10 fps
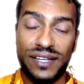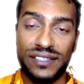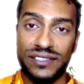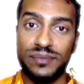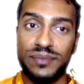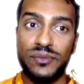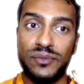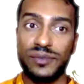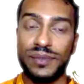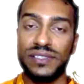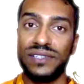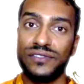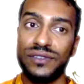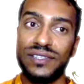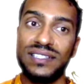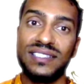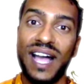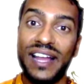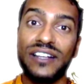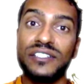I should be more specific, for the
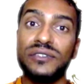desire